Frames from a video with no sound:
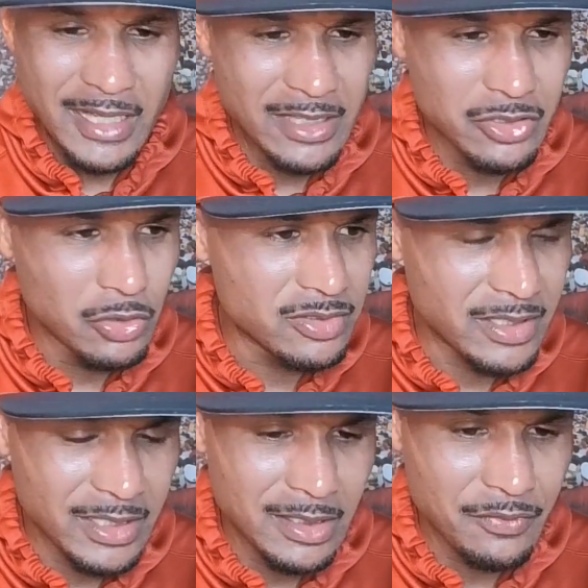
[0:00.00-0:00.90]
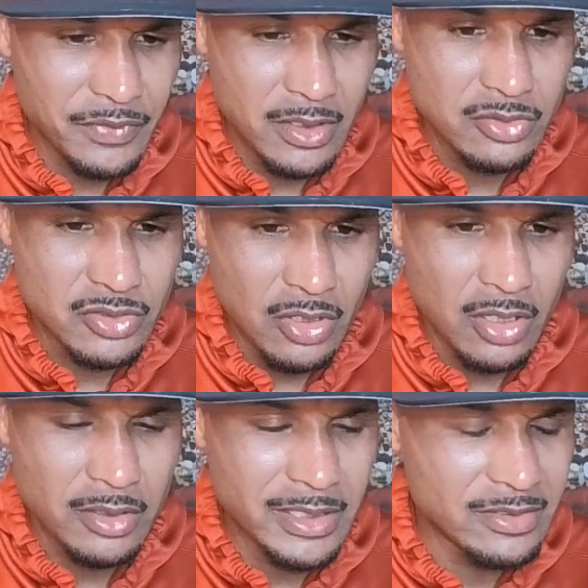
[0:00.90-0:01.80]
That dude is an NFL
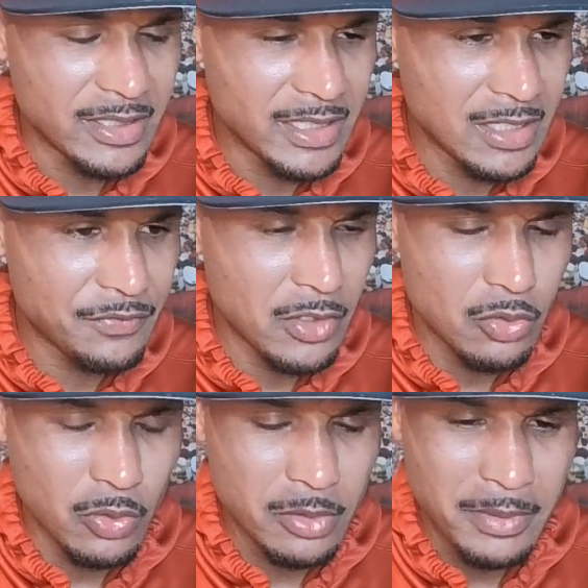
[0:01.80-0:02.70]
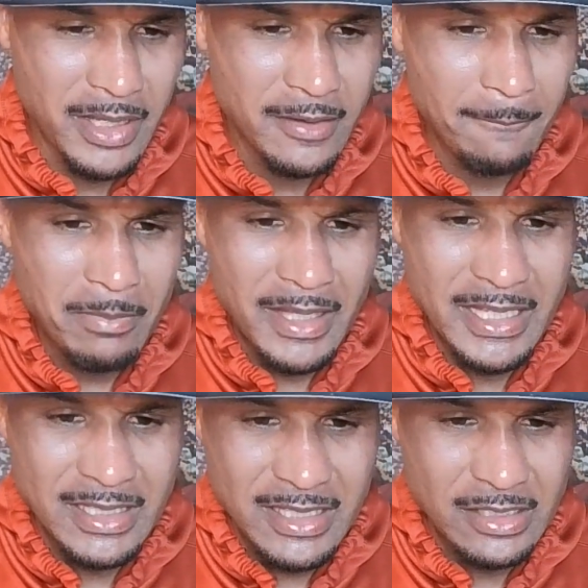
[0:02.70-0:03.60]
star. He's an NFL quarterback.
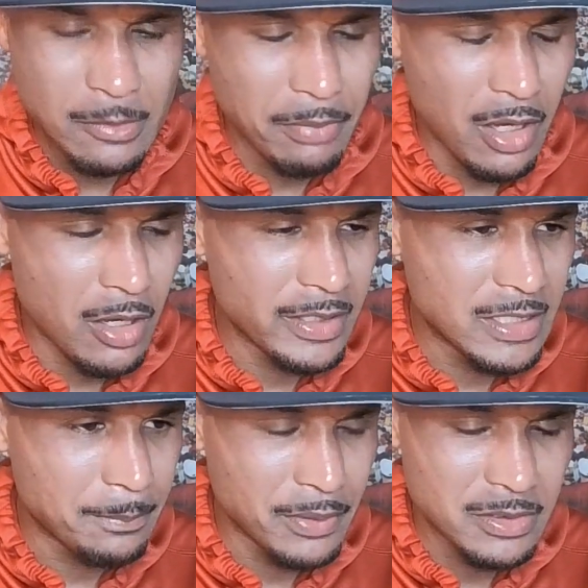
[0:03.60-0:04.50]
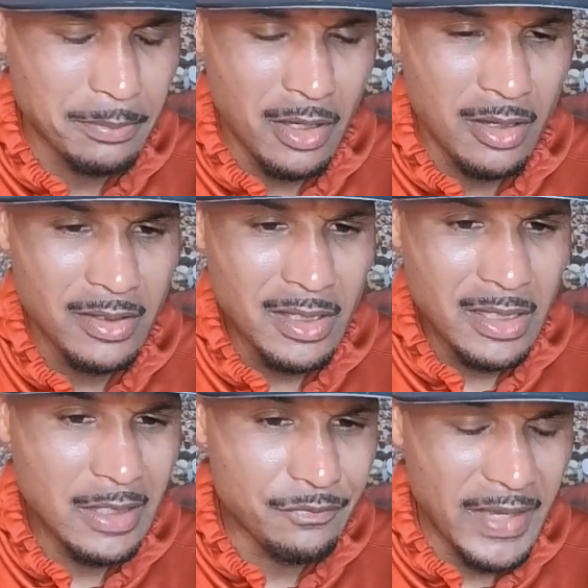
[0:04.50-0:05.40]
He can get the ball. He can put the ball.
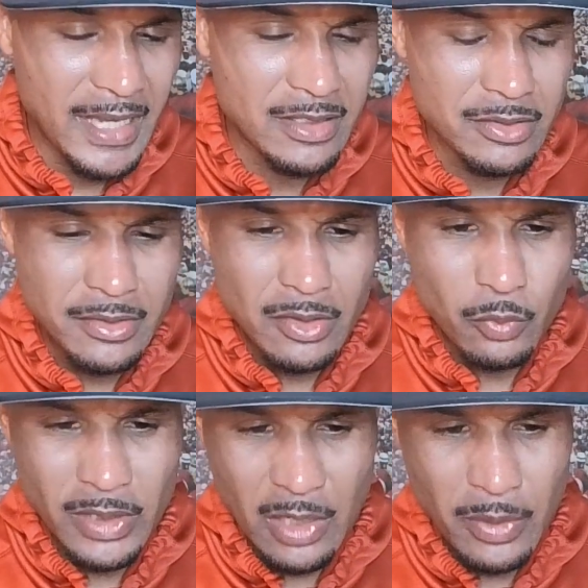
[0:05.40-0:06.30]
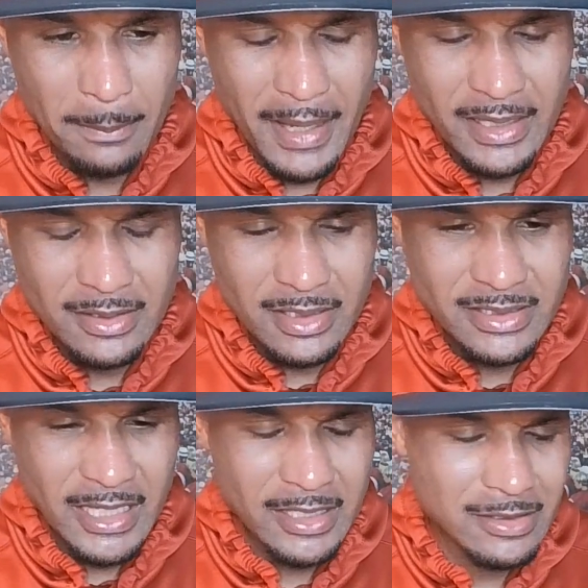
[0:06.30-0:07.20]
In fact, when I went back and
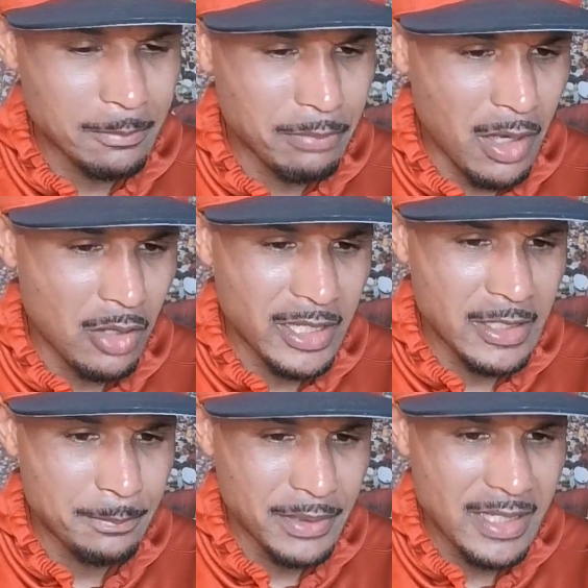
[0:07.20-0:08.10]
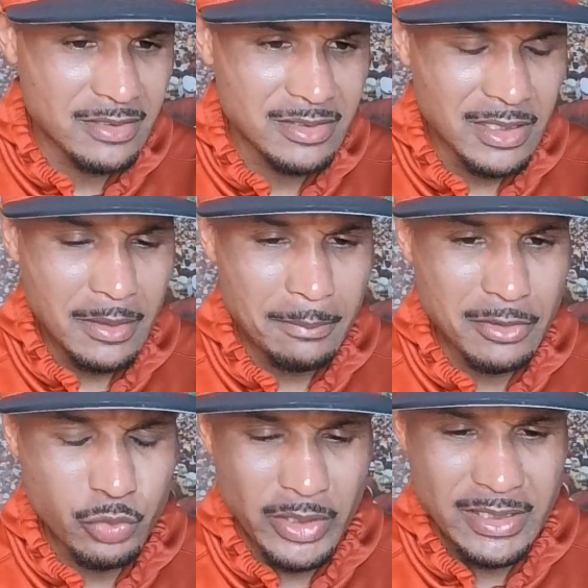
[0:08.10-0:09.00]
looked at it, the ball that he placed
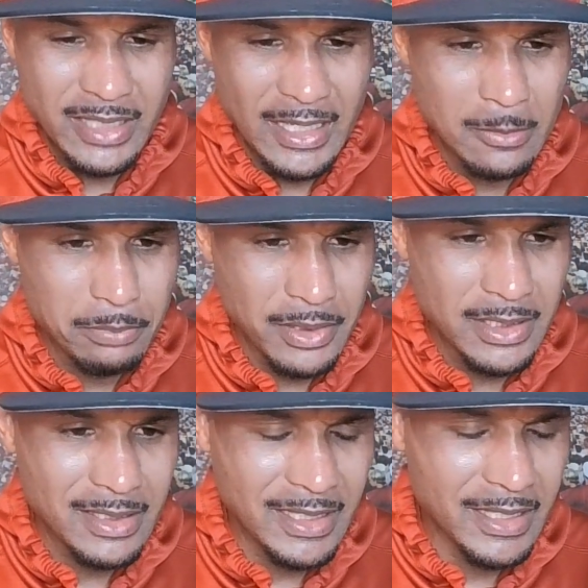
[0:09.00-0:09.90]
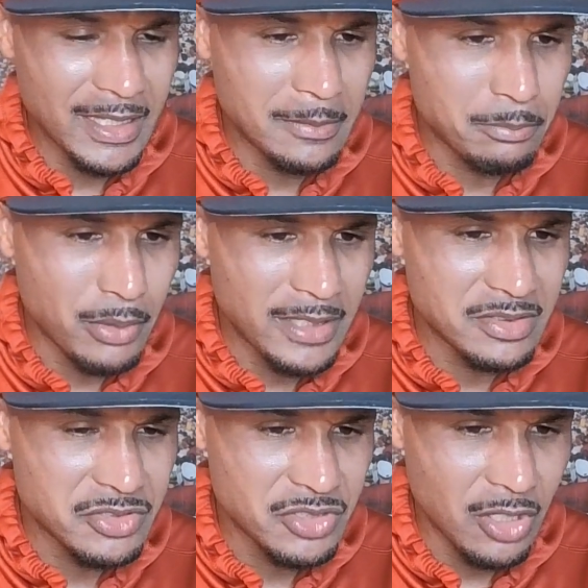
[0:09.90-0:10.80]
between Calen Bullock and
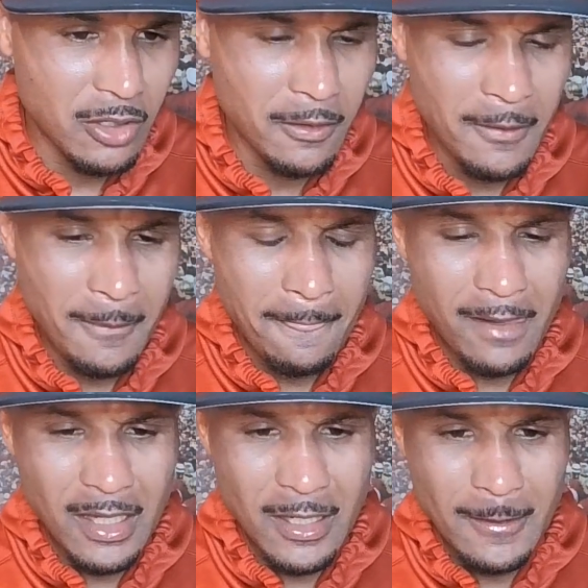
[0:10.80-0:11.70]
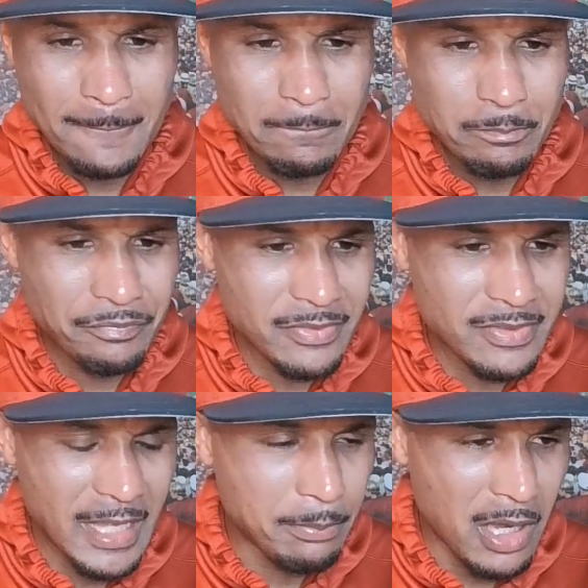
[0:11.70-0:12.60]
Bryson Shaw, um,
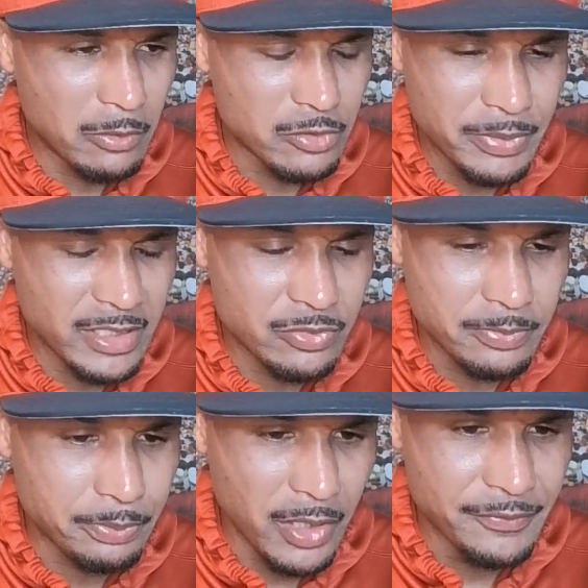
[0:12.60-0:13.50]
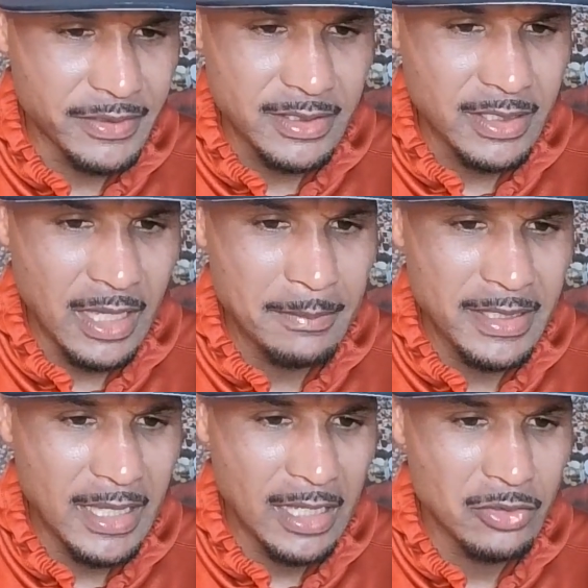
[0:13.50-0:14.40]
that ball was placed perfectly. I
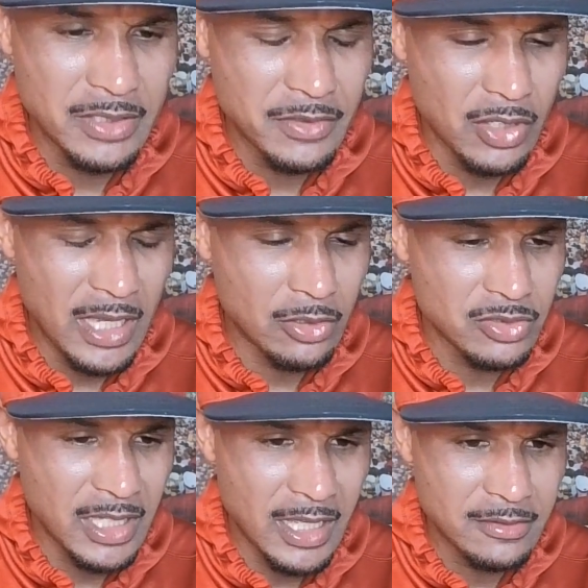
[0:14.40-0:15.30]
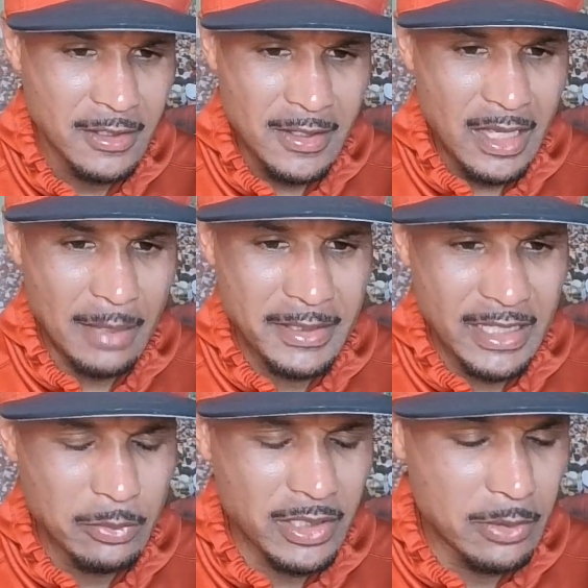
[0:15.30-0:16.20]
mean, I don't even know how those guys. I
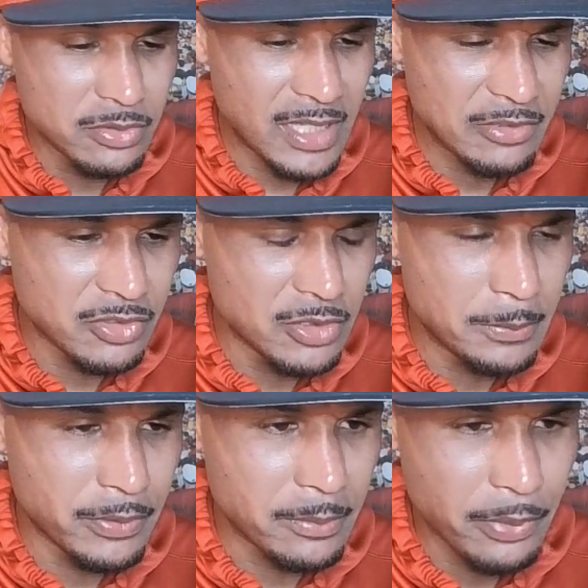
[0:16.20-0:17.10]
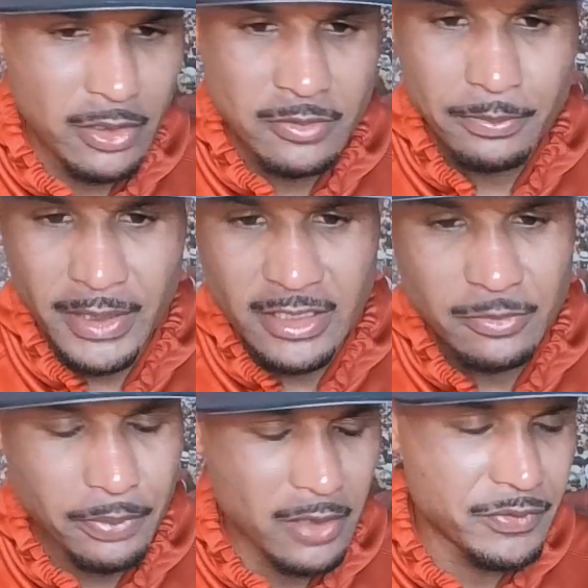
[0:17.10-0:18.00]
mean, it, it was absolutely put, per,
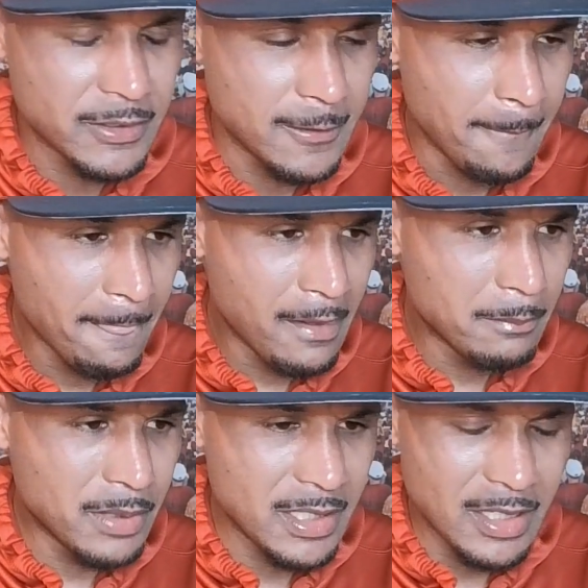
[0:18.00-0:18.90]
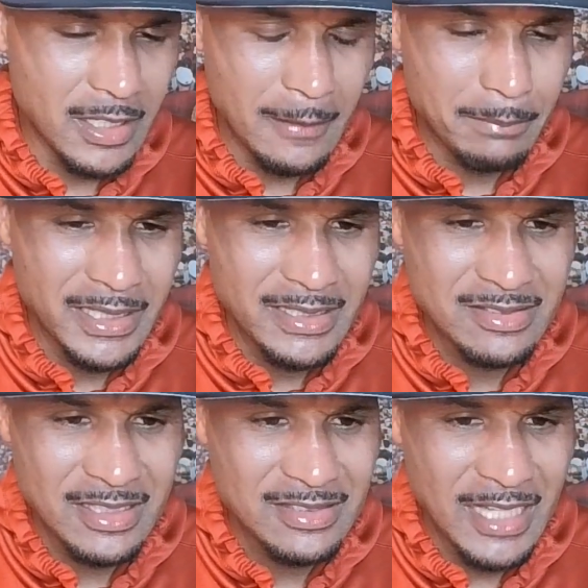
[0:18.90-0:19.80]
placed perfectly. But uh, but
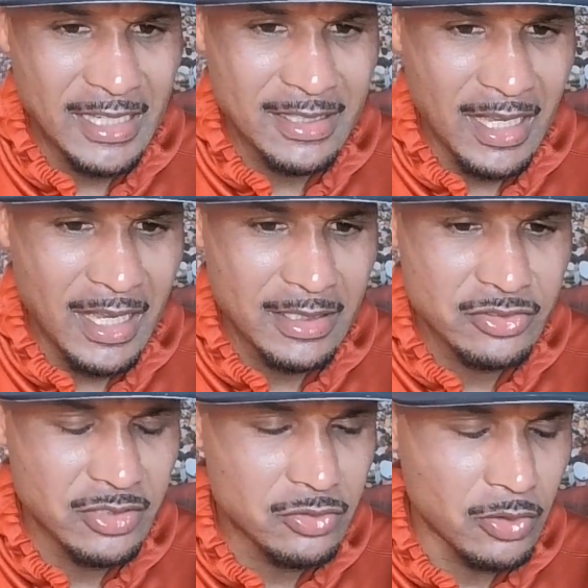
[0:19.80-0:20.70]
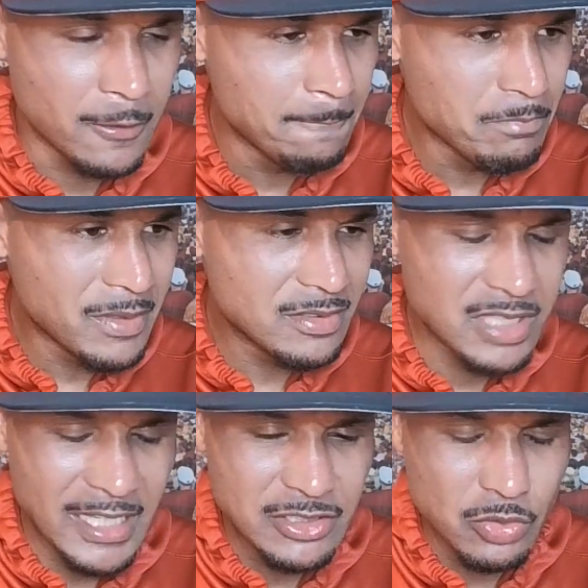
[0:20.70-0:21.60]
he's just not a guy that's just gonna
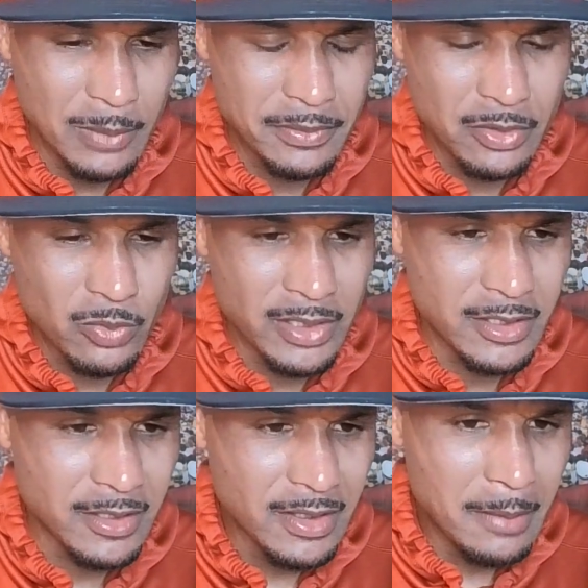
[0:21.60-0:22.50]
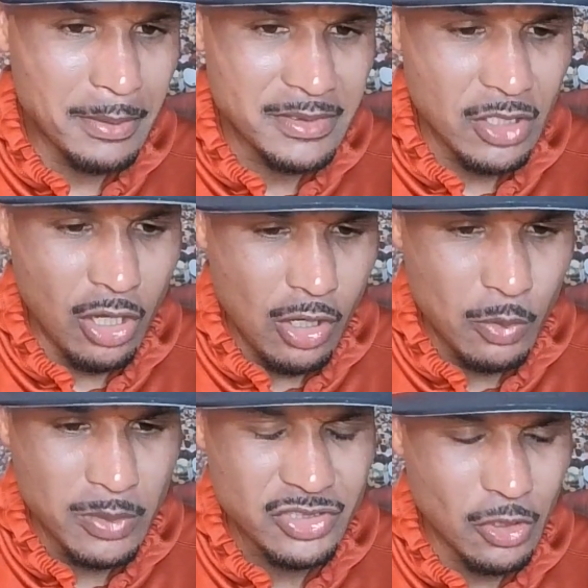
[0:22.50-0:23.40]
slice you up in the running. But the
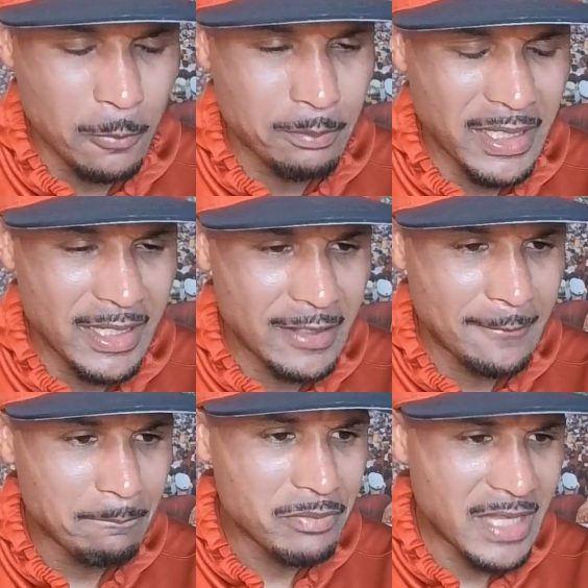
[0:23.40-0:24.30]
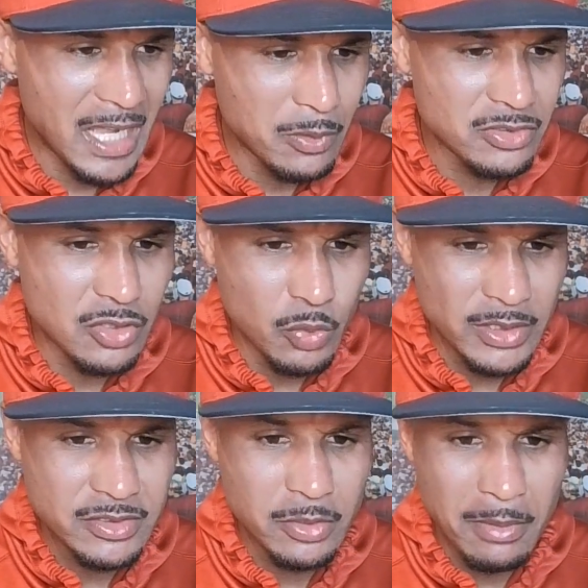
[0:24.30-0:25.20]
hole was so big. That was a
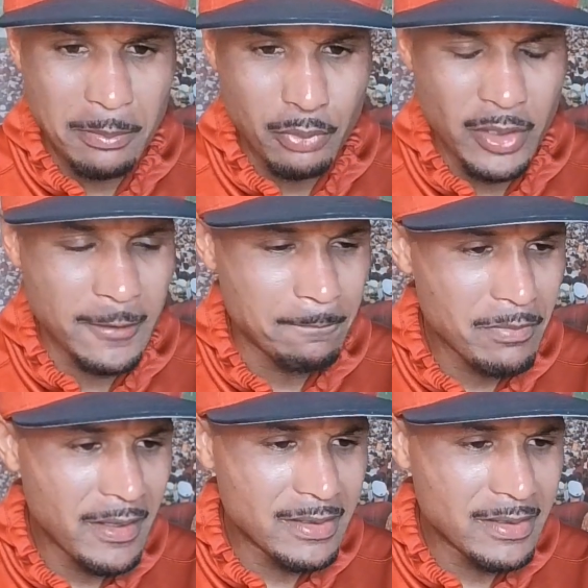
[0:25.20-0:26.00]
question to my point.